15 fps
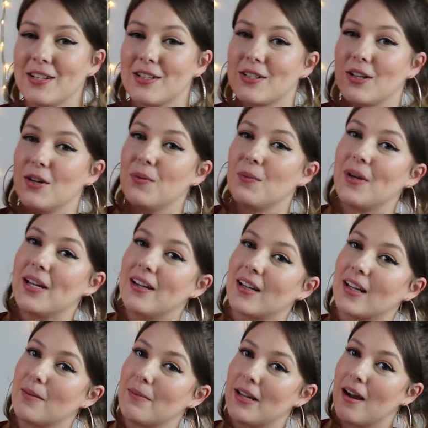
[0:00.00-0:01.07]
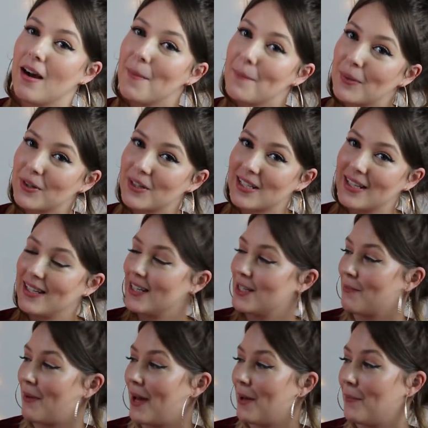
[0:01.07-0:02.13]
So we are gonna be unboxing
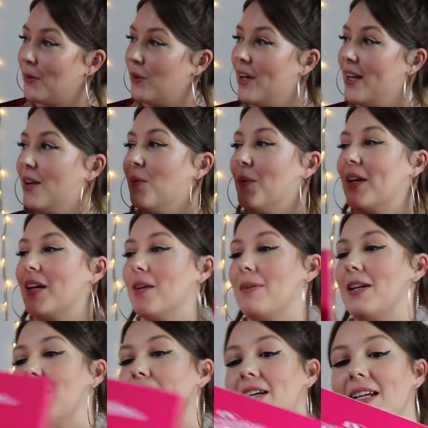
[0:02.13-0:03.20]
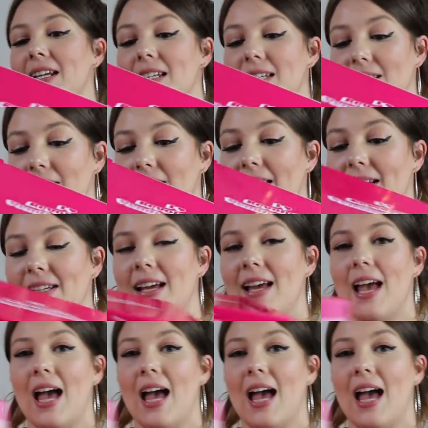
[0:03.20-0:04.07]
this bad boy. We're gonna be looking inside